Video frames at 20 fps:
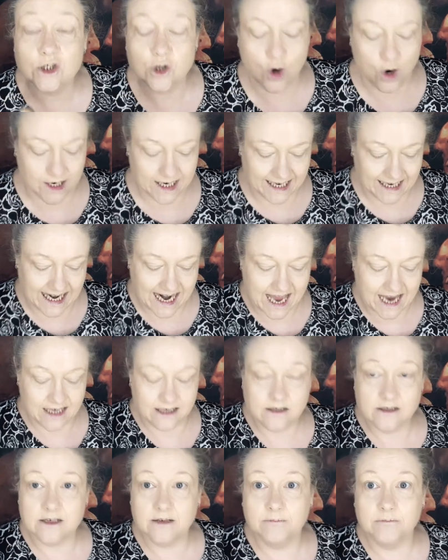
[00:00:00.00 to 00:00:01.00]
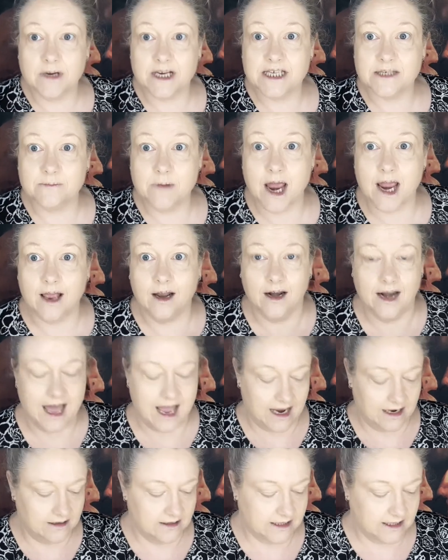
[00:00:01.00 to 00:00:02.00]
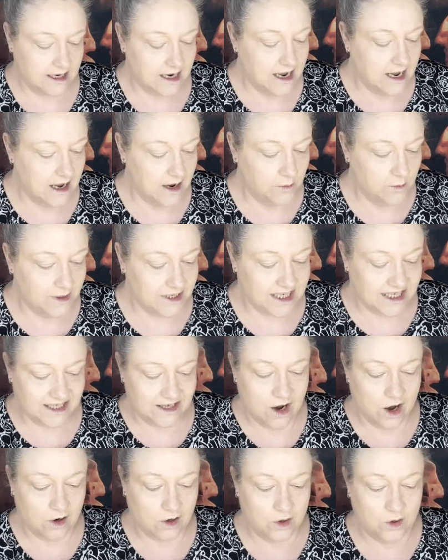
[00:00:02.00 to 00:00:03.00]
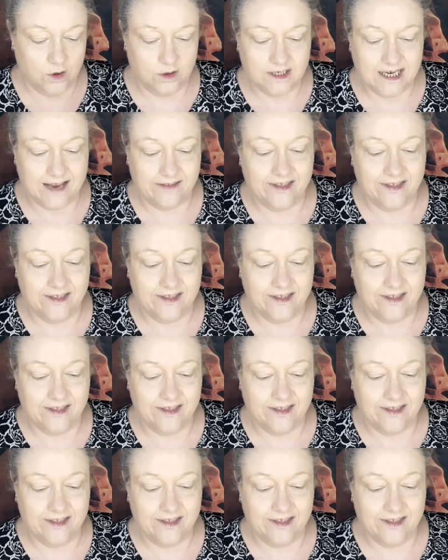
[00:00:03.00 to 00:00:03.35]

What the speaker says: talking lines, my smile lines, which is not good.